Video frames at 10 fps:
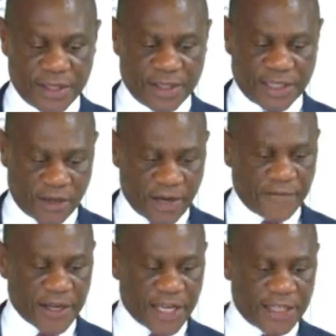South
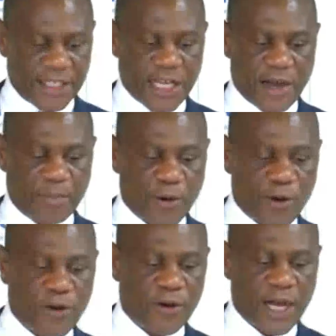Africa and
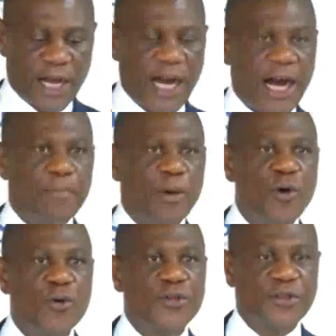Singapore are
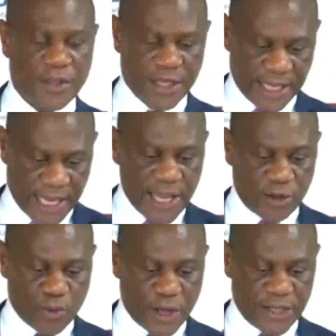both
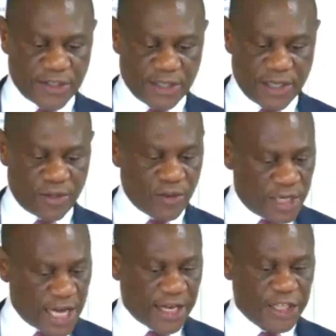gateways into
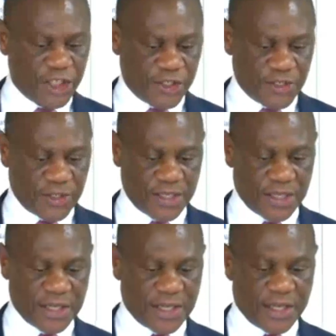their regions
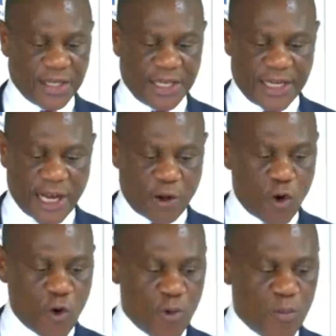and are
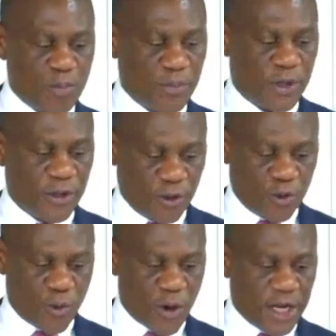home
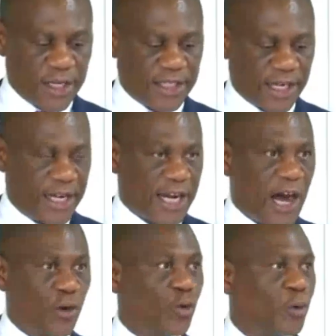to world-renowned